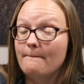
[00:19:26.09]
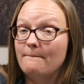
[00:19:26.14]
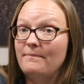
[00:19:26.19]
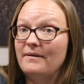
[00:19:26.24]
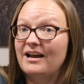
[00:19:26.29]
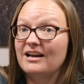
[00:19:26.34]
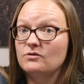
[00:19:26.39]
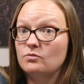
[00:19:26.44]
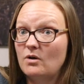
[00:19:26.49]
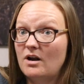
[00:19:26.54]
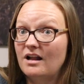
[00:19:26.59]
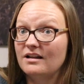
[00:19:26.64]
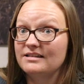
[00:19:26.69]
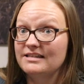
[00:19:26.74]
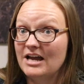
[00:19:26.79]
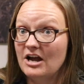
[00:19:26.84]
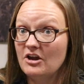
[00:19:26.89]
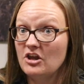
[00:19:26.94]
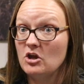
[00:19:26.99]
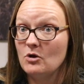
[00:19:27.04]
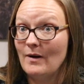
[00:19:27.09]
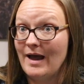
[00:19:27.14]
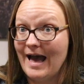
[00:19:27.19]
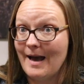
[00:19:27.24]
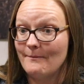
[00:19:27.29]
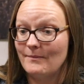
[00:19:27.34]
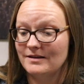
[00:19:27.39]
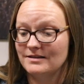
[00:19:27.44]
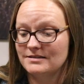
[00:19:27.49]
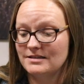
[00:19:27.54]
Because what I'll tell you
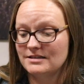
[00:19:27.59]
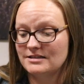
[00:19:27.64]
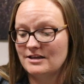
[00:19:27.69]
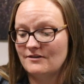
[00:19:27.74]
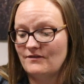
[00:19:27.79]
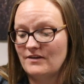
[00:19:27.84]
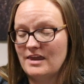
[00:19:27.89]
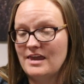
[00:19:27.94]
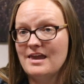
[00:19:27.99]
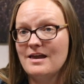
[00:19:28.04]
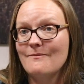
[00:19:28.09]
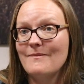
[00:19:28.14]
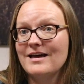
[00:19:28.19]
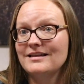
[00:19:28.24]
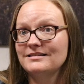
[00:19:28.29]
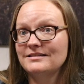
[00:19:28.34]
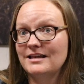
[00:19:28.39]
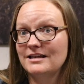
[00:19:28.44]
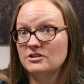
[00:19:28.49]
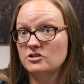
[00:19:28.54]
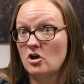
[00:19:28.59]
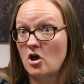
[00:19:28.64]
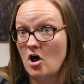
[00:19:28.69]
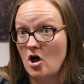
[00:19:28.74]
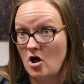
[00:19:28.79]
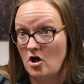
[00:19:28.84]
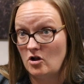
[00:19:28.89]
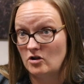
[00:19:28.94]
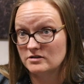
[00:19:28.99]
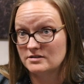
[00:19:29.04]
happens is if EMS gets
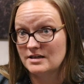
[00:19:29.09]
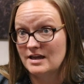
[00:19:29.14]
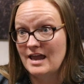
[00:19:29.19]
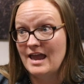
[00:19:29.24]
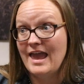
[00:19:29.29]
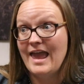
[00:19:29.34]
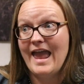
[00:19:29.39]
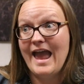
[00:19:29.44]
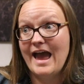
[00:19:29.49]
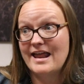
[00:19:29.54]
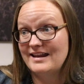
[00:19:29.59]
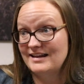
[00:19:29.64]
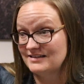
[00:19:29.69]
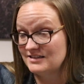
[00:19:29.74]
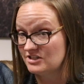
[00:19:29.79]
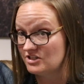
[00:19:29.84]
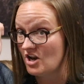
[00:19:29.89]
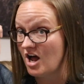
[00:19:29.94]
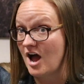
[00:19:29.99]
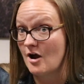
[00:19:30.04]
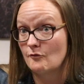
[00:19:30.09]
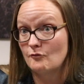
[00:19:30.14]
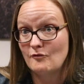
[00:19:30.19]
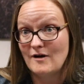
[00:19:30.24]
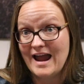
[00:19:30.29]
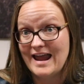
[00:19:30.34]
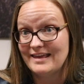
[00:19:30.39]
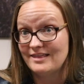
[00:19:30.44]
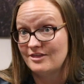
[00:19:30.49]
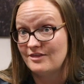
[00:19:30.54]
called and it's not
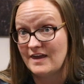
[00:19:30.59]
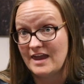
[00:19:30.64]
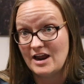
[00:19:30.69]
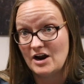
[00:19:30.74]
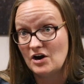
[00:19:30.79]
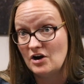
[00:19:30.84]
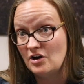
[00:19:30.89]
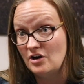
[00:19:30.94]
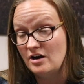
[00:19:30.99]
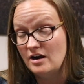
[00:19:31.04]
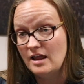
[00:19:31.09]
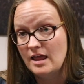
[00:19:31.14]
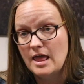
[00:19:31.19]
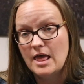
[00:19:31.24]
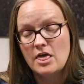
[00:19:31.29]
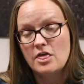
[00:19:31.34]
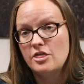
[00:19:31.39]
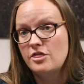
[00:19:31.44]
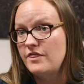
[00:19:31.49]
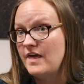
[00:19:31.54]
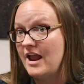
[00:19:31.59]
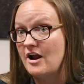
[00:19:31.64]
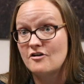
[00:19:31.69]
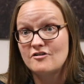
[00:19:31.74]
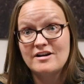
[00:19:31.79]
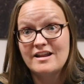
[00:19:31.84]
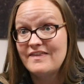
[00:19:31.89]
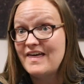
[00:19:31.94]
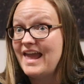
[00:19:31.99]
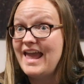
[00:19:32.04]
right there,
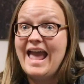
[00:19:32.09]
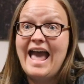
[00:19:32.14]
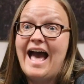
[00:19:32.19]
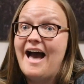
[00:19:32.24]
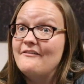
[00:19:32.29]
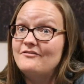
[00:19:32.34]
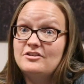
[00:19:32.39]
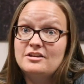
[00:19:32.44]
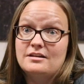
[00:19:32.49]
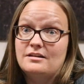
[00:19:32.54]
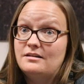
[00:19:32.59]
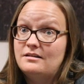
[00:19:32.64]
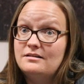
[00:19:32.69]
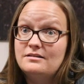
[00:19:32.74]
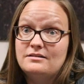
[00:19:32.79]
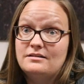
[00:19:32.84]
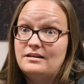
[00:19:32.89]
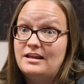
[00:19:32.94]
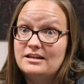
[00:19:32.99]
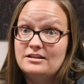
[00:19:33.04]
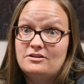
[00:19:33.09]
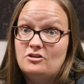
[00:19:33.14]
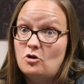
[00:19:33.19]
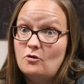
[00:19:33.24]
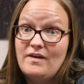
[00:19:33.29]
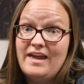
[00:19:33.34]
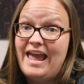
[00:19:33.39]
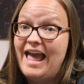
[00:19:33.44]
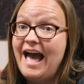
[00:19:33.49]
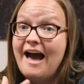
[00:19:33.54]
they're, they have to get, you know,
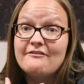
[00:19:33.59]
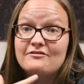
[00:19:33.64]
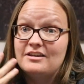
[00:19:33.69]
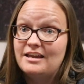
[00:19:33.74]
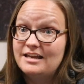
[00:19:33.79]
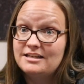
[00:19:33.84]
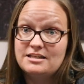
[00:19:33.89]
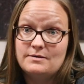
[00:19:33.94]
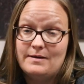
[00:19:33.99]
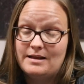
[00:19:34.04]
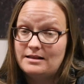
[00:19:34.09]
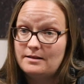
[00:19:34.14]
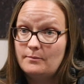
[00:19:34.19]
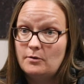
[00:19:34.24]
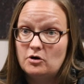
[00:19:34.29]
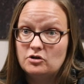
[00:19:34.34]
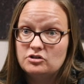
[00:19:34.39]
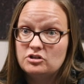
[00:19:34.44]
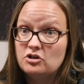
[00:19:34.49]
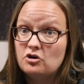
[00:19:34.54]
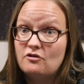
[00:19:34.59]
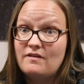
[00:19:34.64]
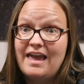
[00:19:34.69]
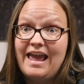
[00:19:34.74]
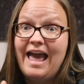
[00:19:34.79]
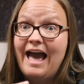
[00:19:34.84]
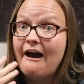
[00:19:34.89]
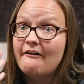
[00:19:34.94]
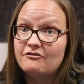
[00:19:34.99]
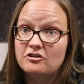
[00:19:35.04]
they have to intubate the person or they
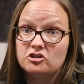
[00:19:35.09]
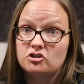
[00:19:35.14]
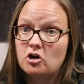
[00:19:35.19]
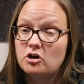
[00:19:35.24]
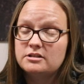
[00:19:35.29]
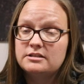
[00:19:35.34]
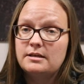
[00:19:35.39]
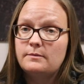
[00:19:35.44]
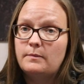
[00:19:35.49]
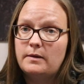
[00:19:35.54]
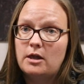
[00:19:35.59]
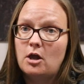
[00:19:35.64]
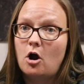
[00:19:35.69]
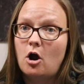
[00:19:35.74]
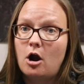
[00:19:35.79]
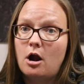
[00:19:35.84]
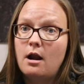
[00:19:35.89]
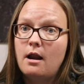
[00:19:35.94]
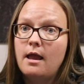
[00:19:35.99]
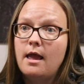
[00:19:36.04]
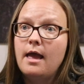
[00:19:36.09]
have to start CPR.